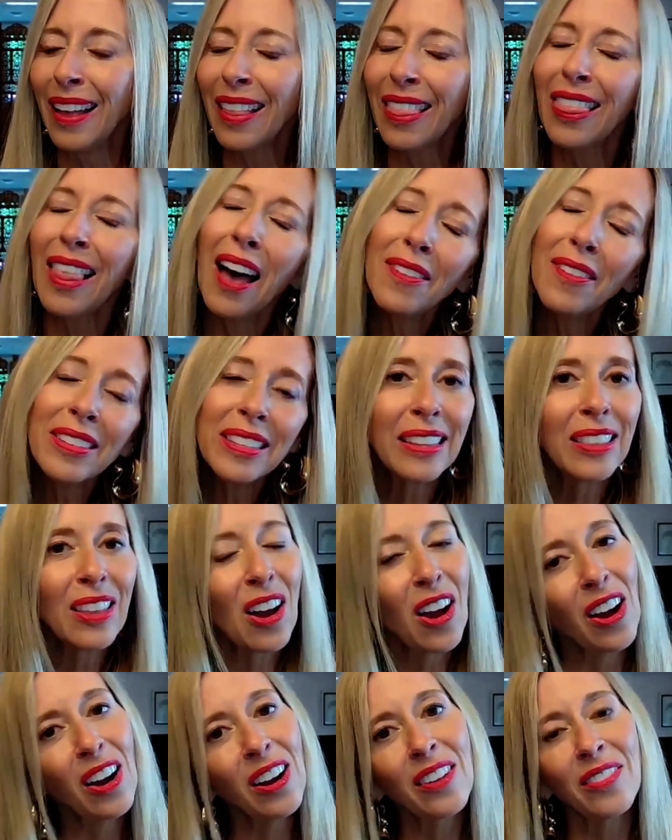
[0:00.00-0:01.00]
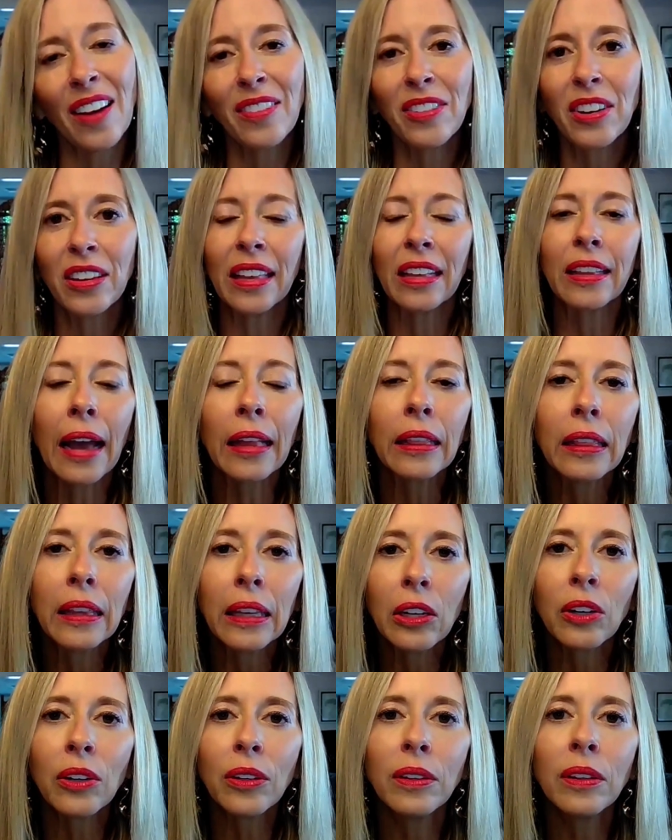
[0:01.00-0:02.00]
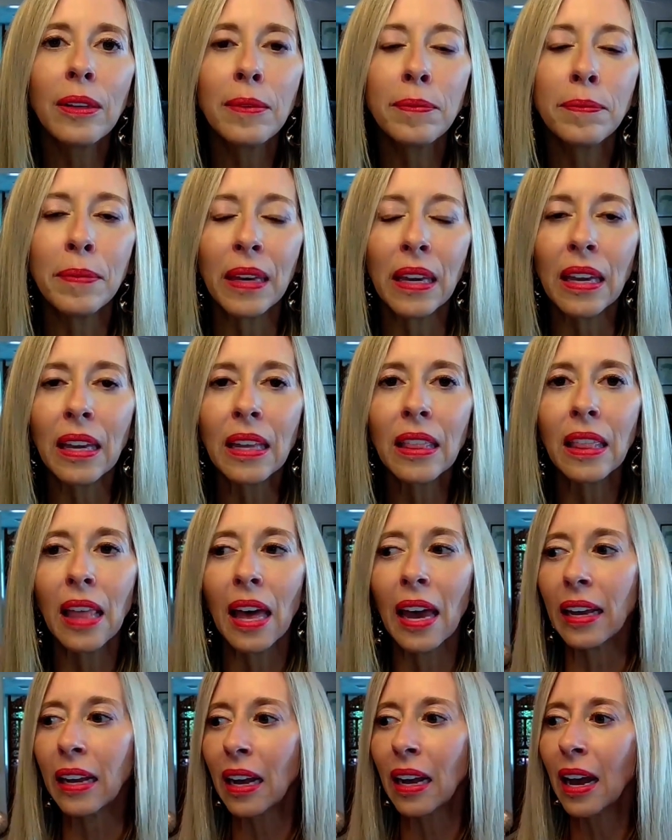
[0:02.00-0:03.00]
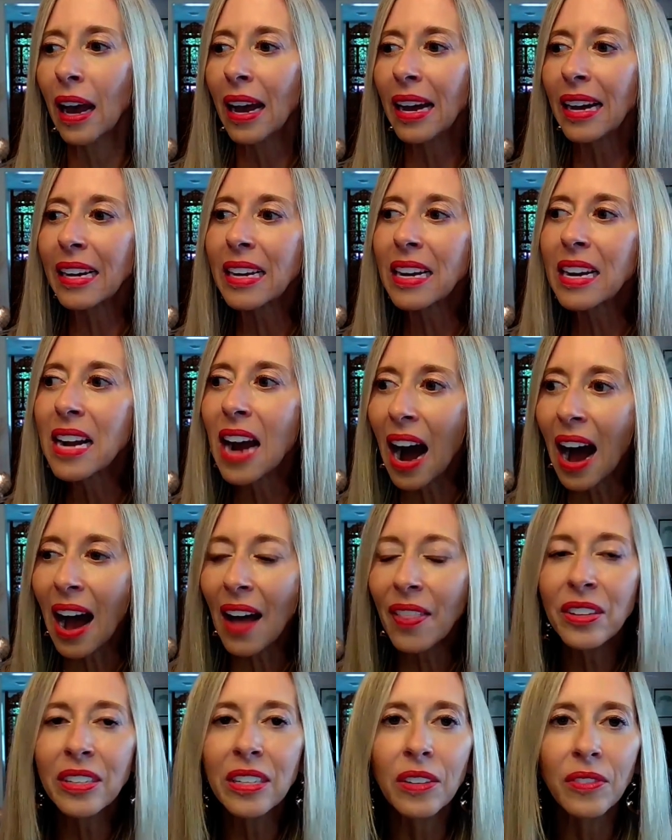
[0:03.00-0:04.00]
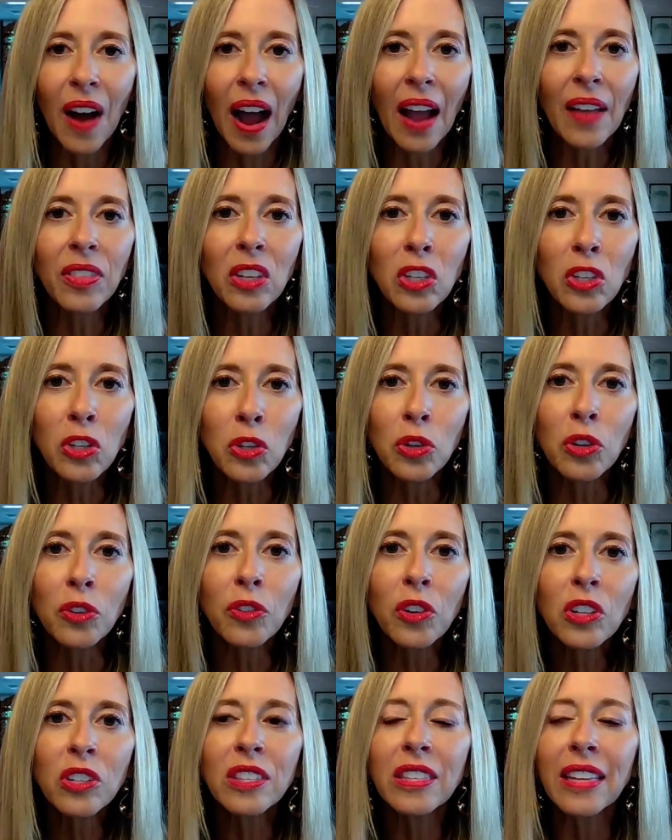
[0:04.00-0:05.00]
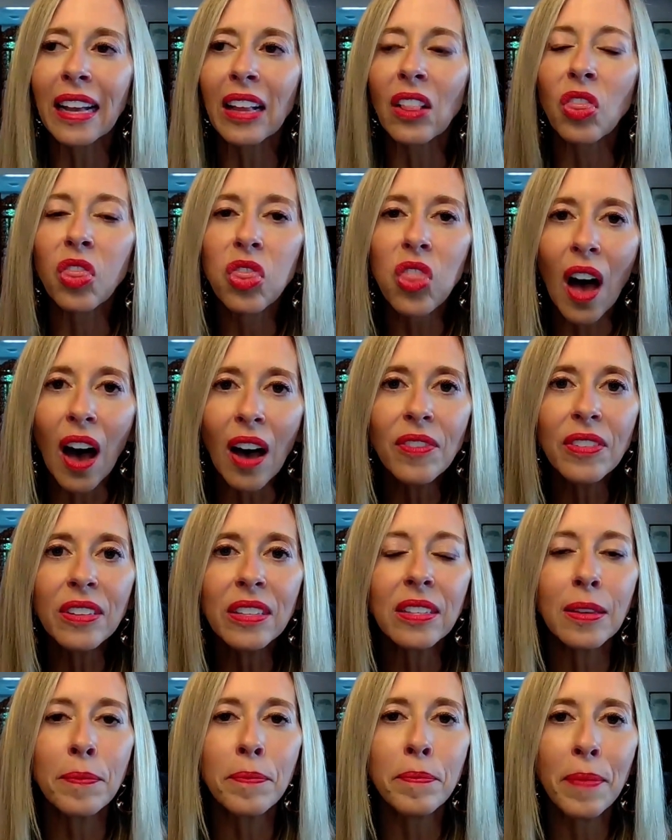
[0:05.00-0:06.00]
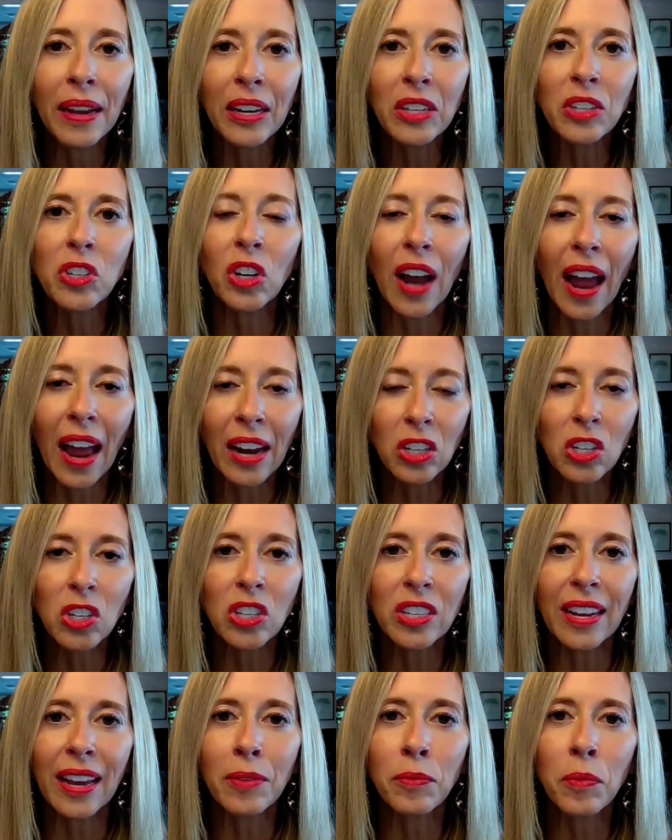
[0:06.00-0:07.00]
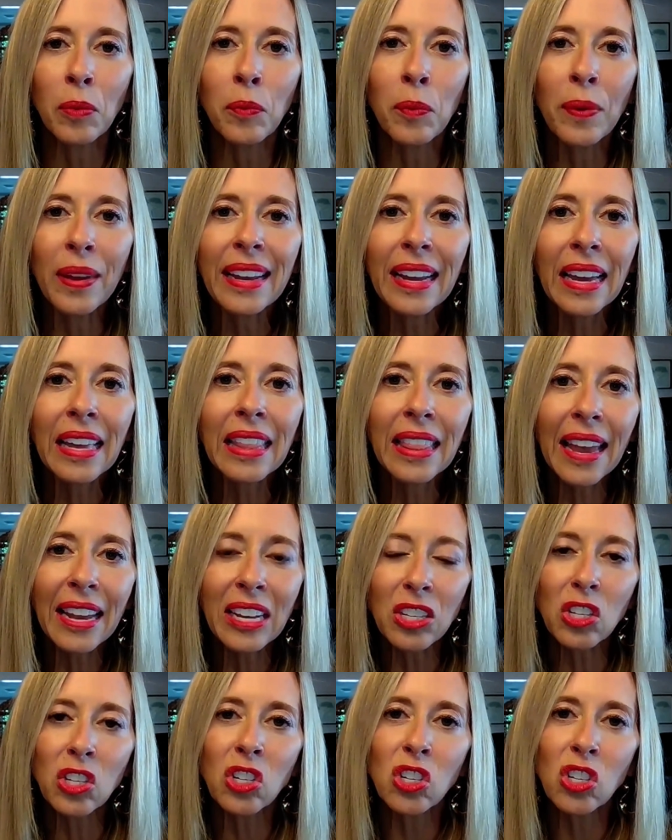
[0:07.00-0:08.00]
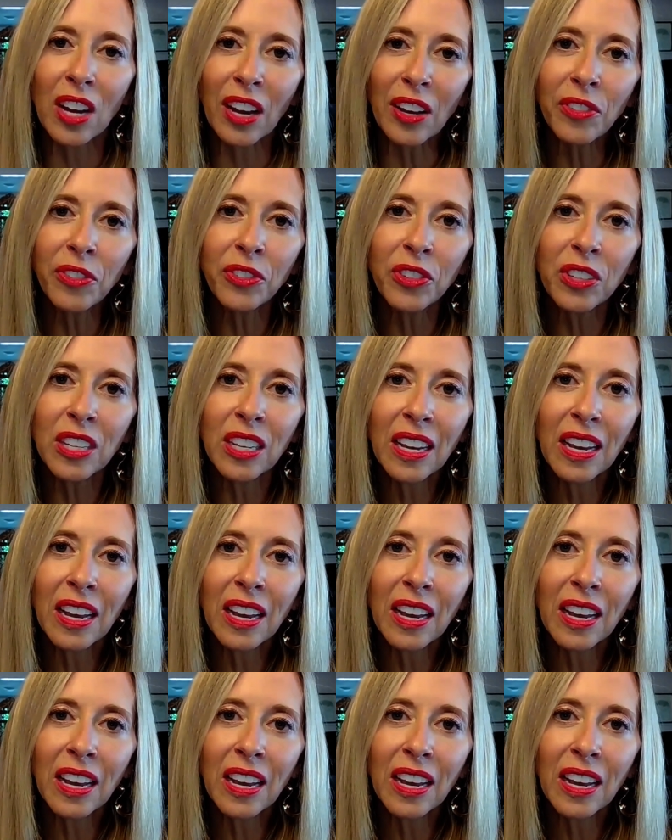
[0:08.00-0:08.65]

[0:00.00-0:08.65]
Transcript: love is at the heart of everything. I literally mean like God, the divine, the universe, like love is the major energy. And when we can like shift